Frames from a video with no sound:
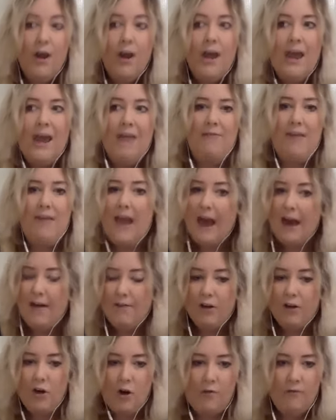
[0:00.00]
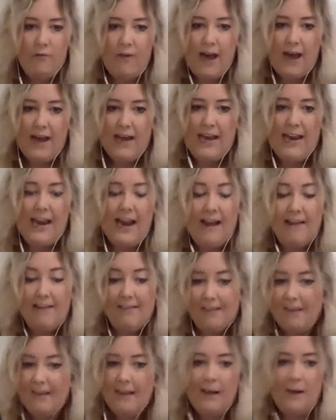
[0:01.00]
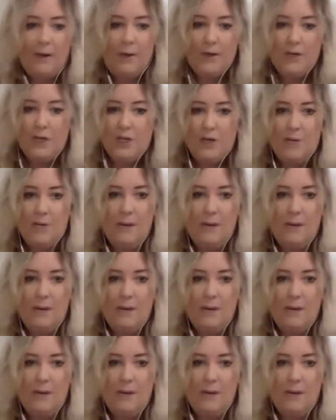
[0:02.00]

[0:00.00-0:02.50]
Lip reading: If they haven't gone for any, asking that question